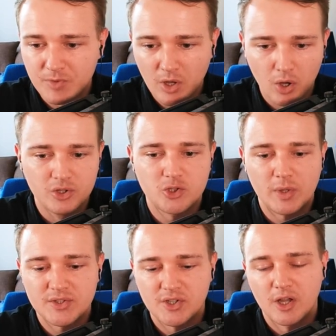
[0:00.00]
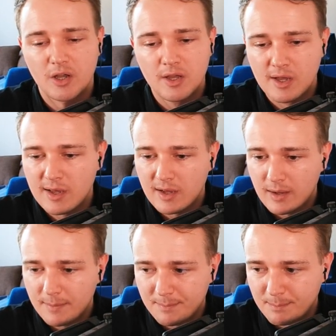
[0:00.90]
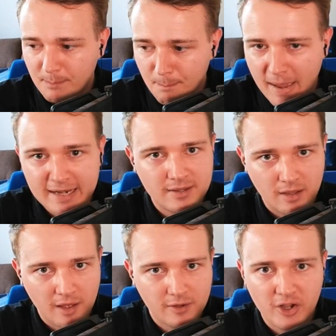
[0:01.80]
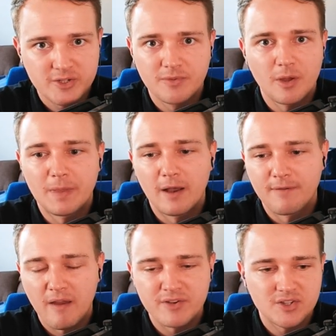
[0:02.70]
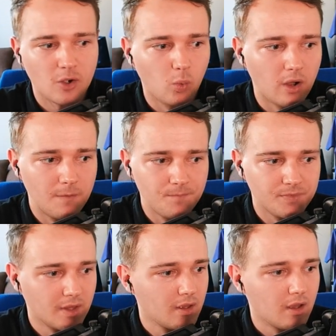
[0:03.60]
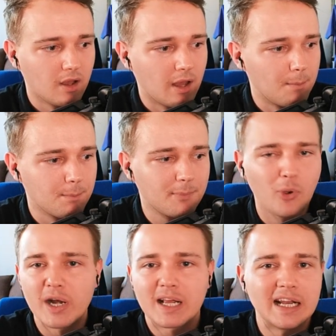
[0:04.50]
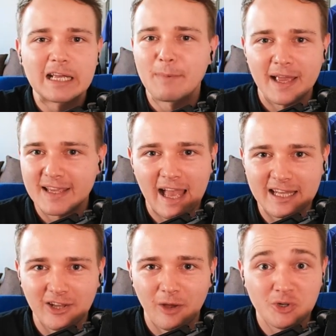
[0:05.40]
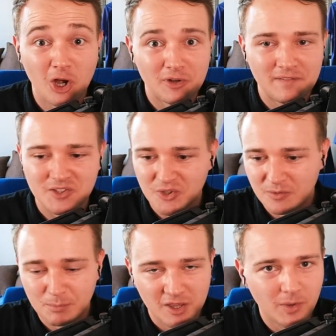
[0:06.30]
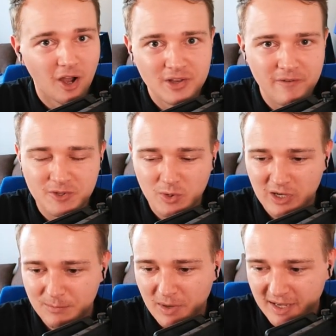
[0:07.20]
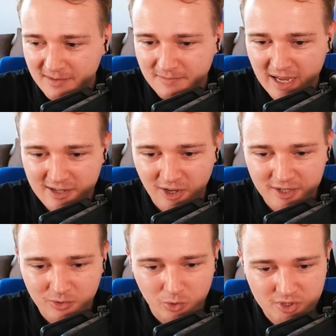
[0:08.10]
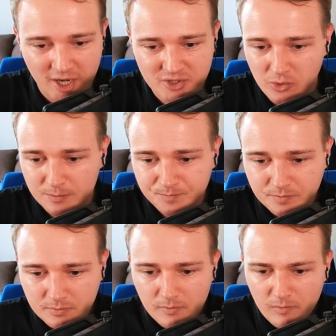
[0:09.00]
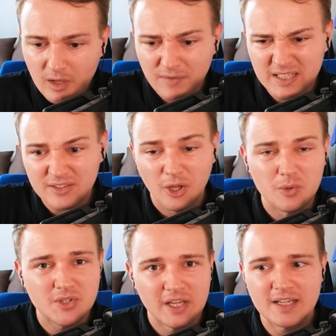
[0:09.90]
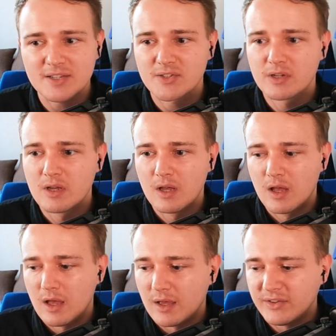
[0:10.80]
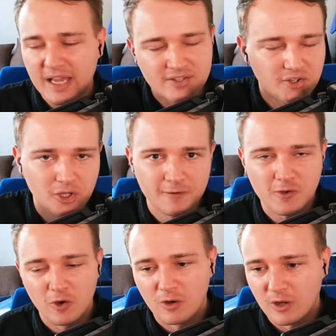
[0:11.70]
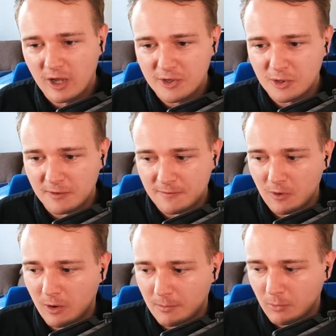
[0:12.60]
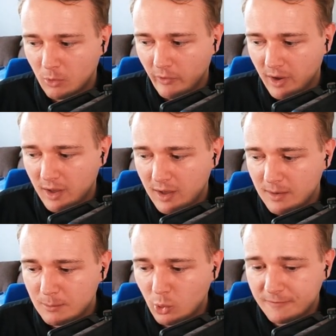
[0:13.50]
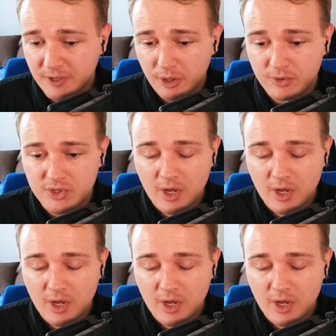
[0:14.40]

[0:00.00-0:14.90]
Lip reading: on Twitter, made a custom thumbnail for every single one, put in a clickbait headline, which I'll never do, by the way. I'll never do a clickbait headline or title. If I did those things, yes, I could have got more views,